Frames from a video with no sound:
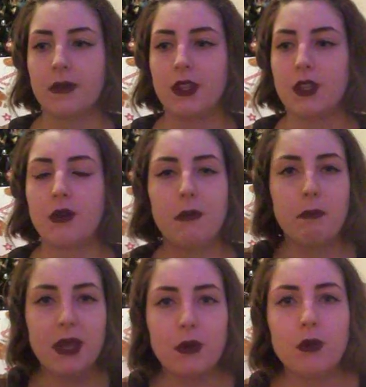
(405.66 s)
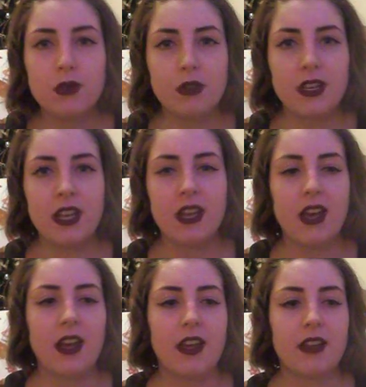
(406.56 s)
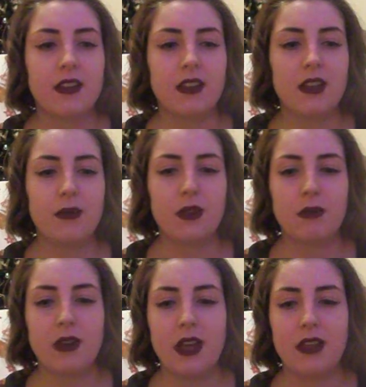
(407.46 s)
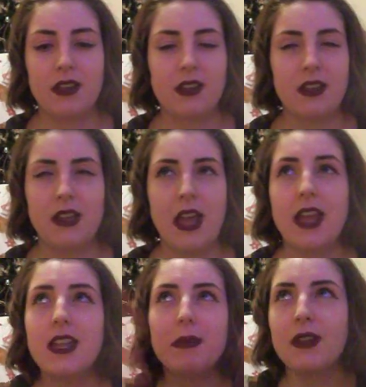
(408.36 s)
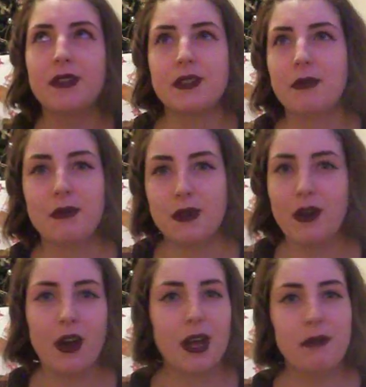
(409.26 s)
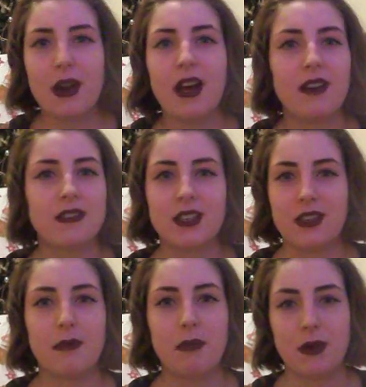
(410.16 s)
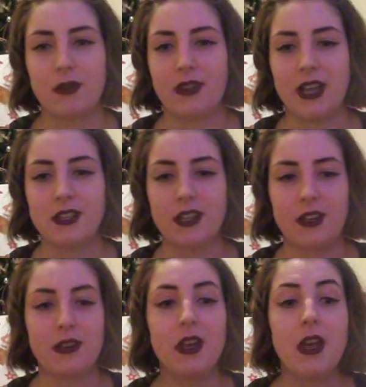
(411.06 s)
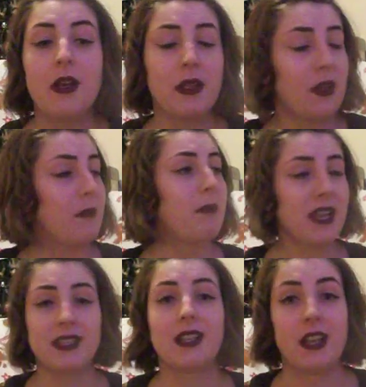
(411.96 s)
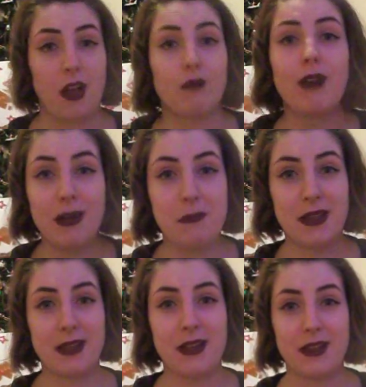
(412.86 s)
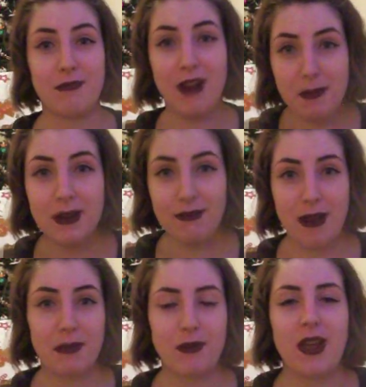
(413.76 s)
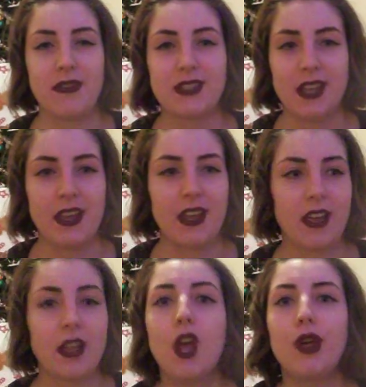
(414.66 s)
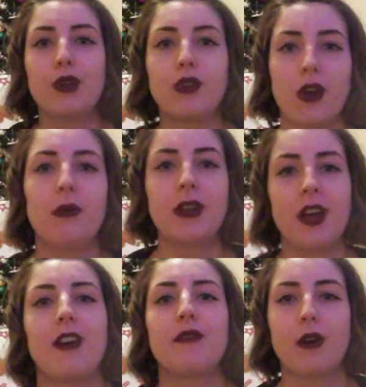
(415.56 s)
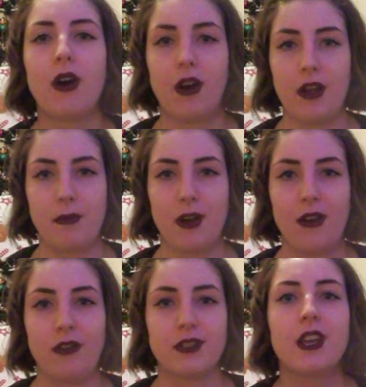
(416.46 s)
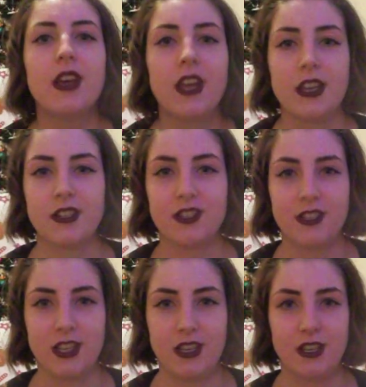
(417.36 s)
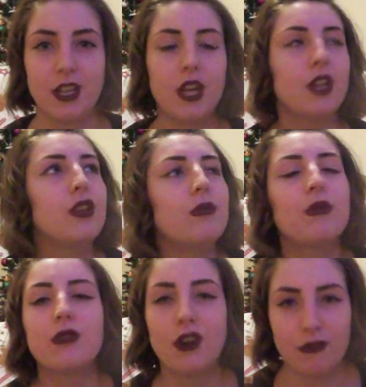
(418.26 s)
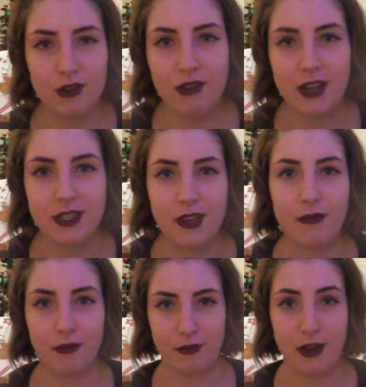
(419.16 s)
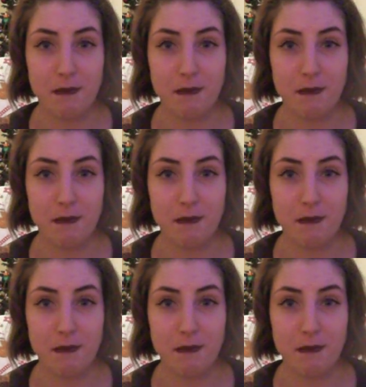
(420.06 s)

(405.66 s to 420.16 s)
you can build on it, and if you were aiming for something with your eyebrows, they can build on that too. Basically, I'm rambling in a rambly way of saying, go and have your eyebrows HD'd. You will not regret it for a